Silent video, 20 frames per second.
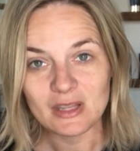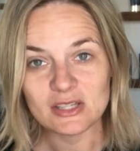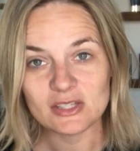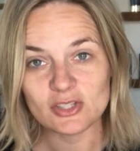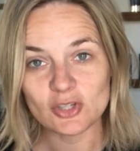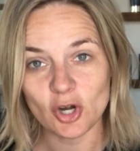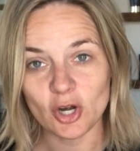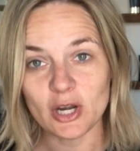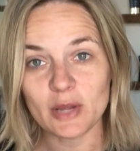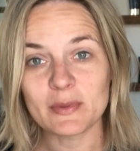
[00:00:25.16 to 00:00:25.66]

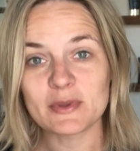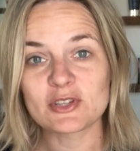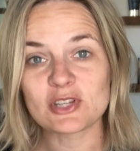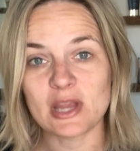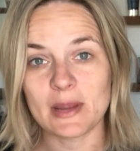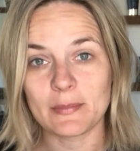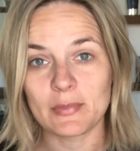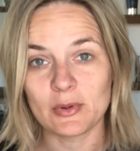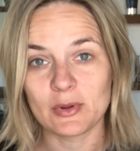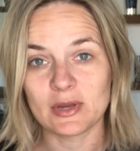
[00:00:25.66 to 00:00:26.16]
starting with
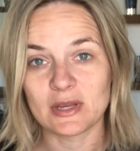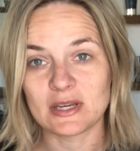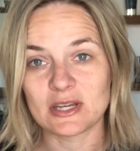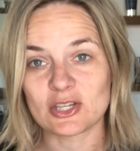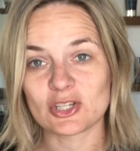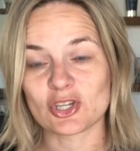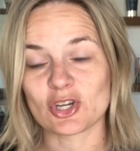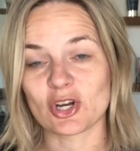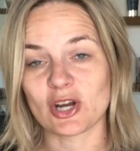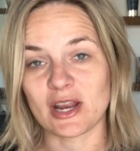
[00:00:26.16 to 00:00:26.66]
shampoo,
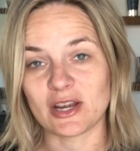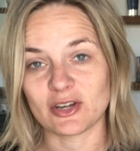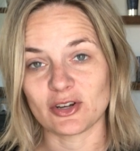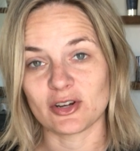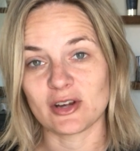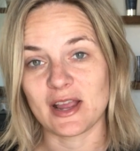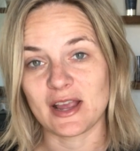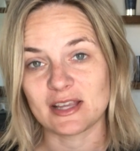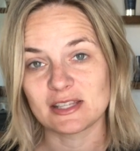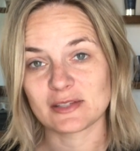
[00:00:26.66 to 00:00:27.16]
conditioner, and
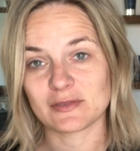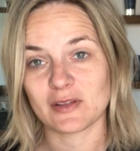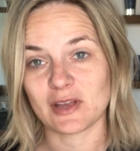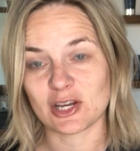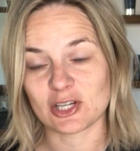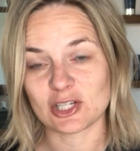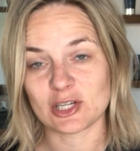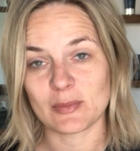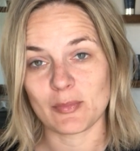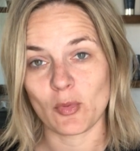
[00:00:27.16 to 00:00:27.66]
your next
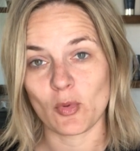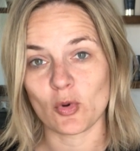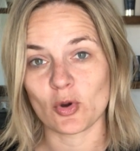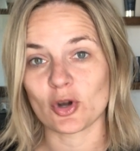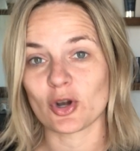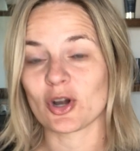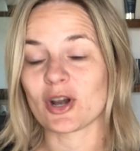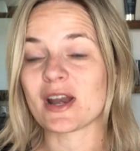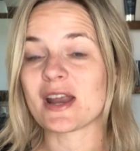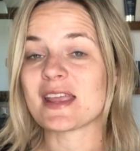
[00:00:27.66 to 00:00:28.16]
flagship
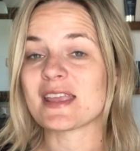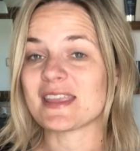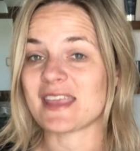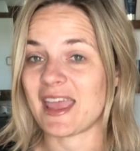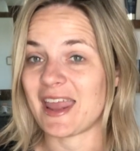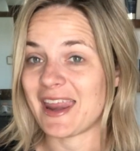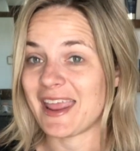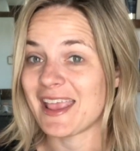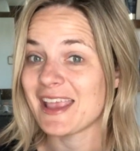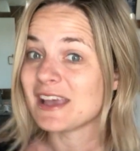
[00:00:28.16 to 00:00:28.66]
order,
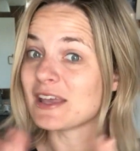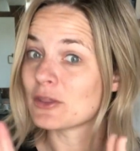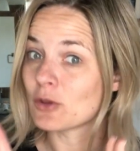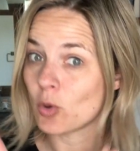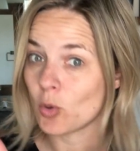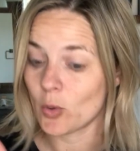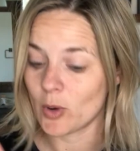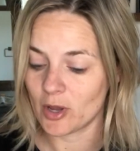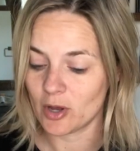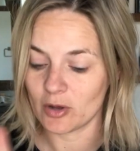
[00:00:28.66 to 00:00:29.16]
getting
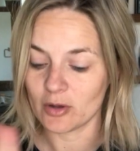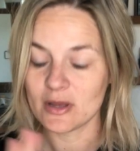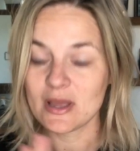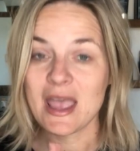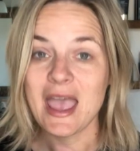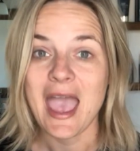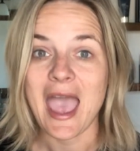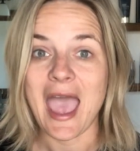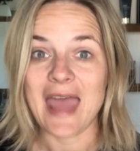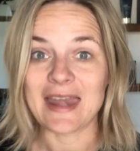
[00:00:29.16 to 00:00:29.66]
the oil.
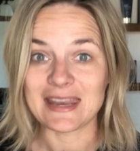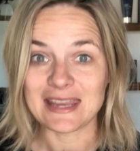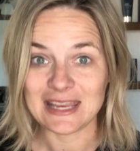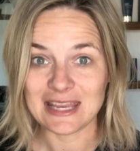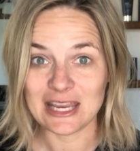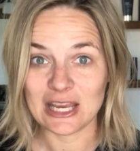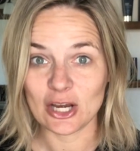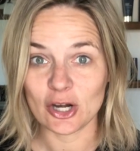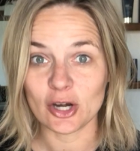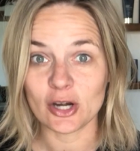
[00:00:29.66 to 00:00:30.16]
And
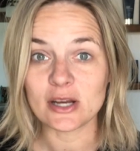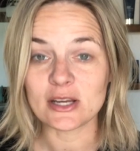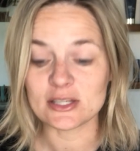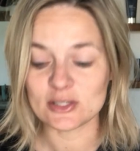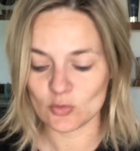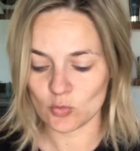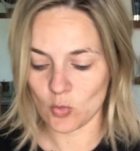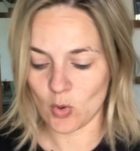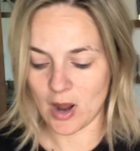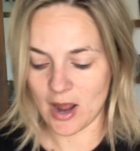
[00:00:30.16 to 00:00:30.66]
here
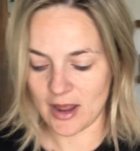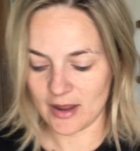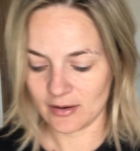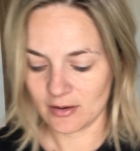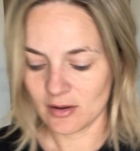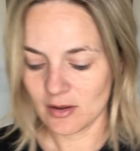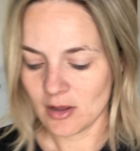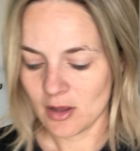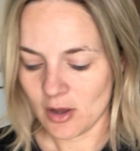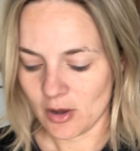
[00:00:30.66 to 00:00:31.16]
is why.
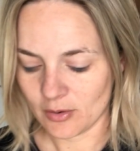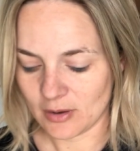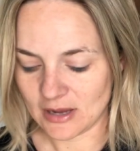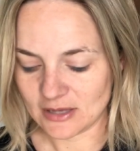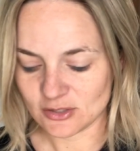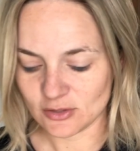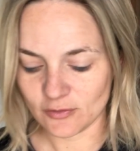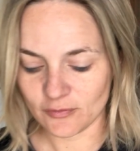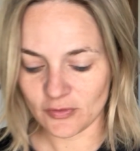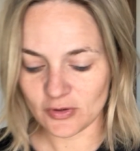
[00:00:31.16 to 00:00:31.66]

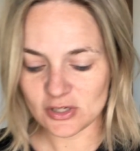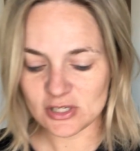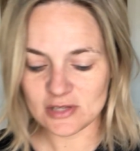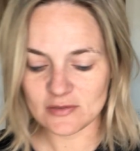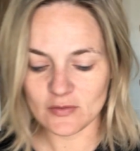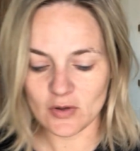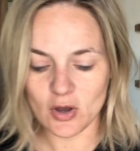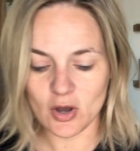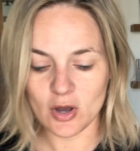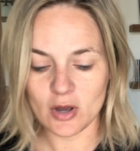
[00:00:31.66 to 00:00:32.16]
Okay, so first
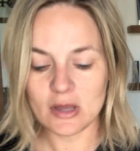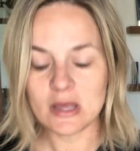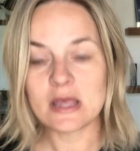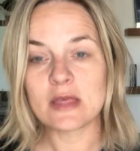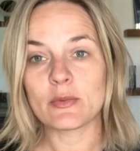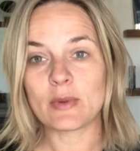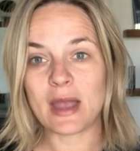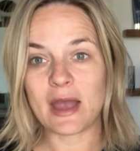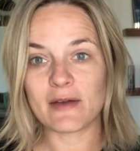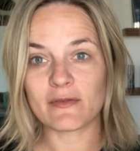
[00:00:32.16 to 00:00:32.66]
of
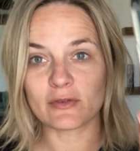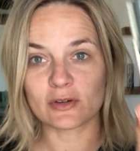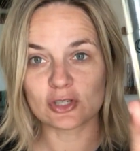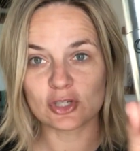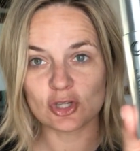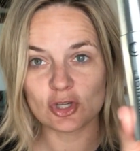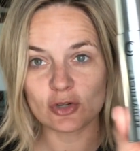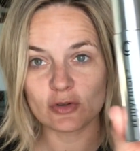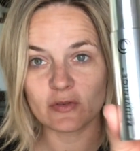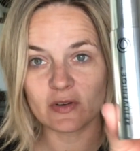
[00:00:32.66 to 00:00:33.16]
all, we have
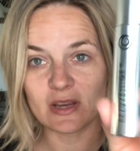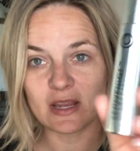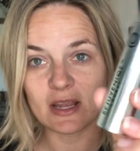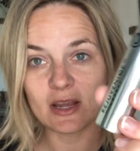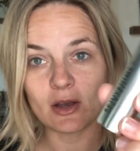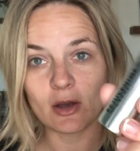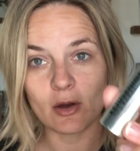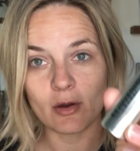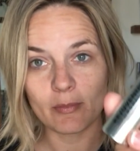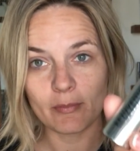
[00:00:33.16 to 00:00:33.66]

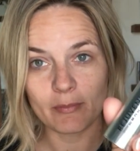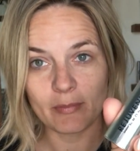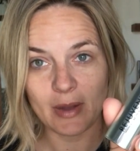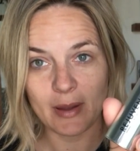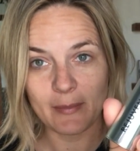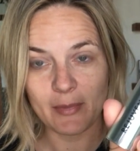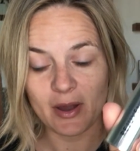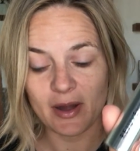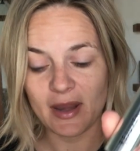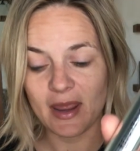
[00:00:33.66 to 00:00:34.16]
Rejuveniqe
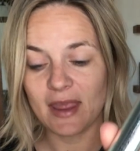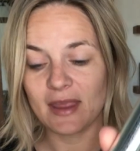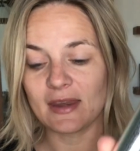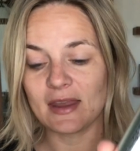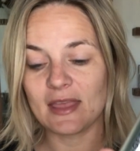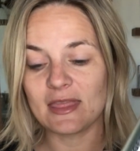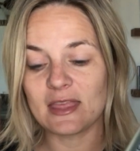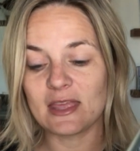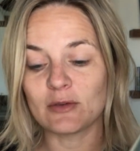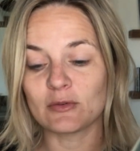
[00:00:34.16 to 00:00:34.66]
by Monat
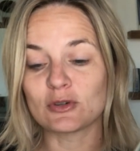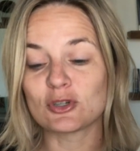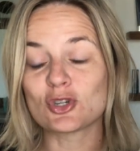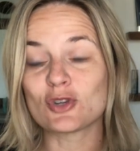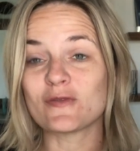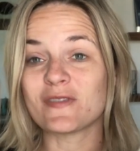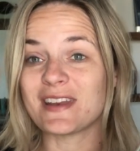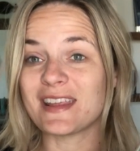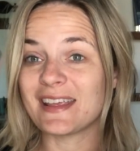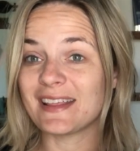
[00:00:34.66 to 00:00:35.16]
and then
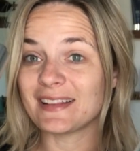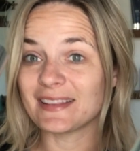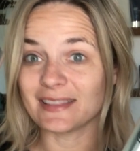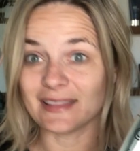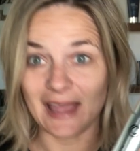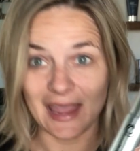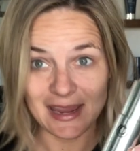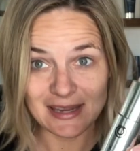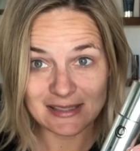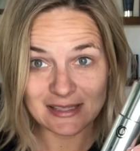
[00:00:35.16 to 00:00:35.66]
Rejuveniqe
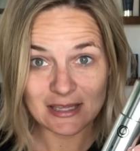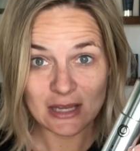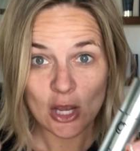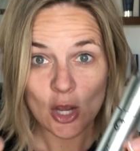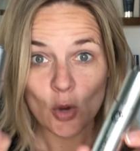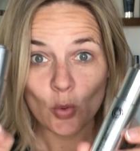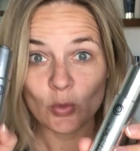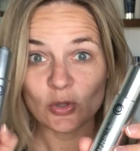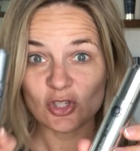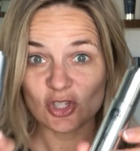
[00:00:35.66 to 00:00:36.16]
Light,
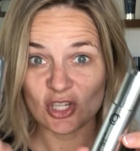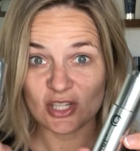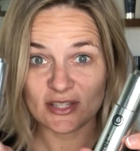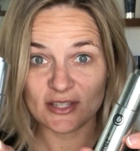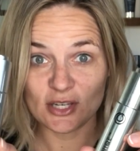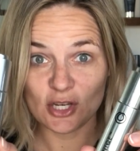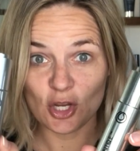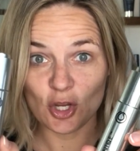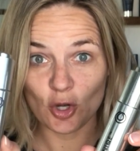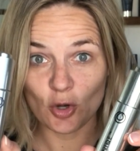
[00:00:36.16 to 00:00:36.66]
which is
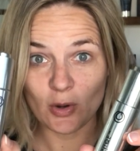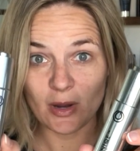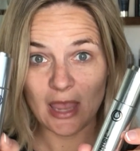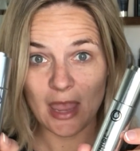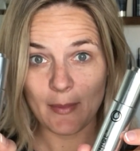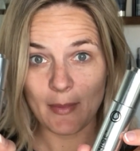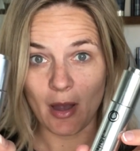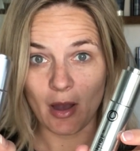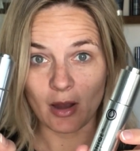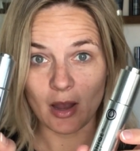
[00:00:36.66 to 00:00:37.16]
new. It
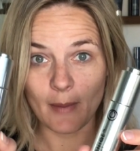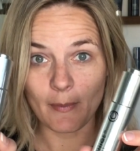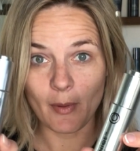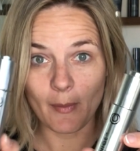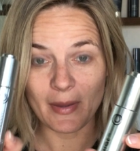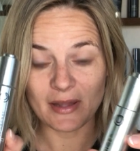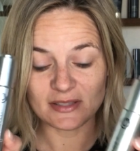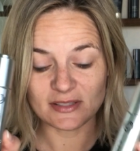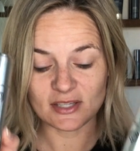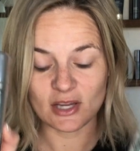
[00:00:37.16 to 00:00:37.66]
came out a
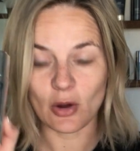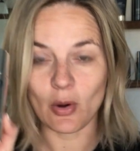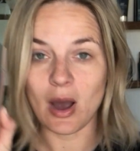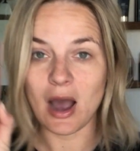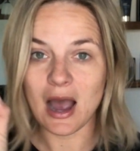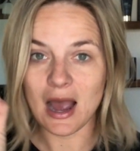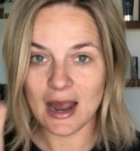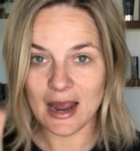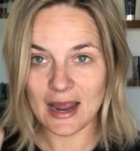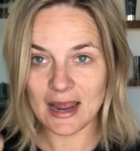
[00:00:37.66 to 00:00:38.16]
couple months ago.
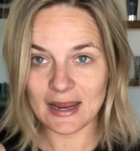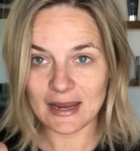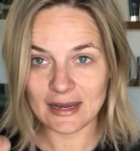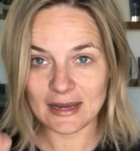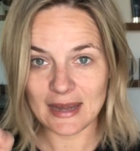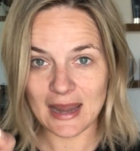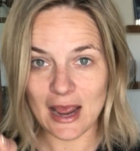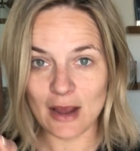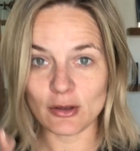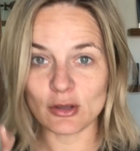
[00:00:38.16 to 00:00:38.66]

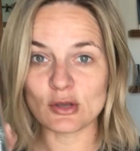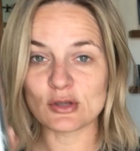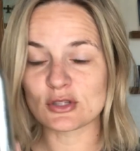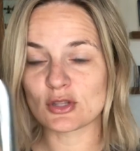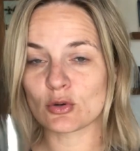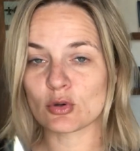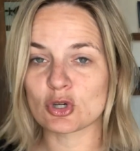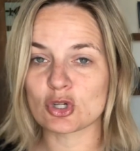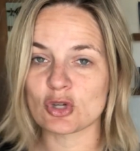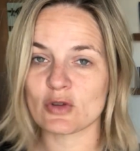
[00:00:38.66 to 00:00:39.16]
I now use
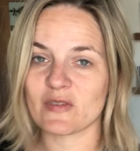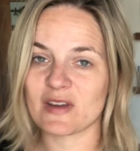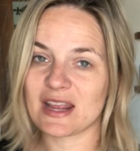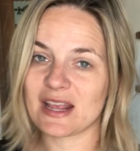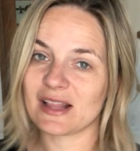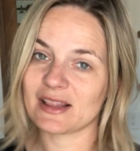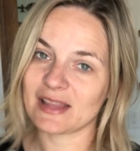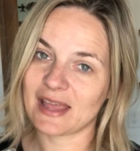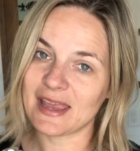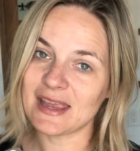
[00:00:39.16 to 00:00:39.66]
the
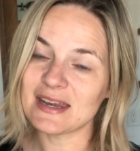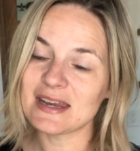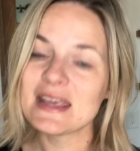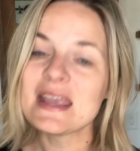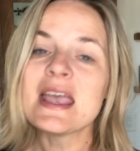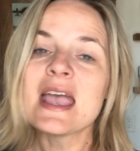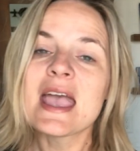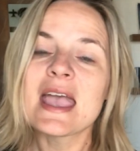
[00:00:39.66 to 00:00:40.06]
Rejuveniqe Light.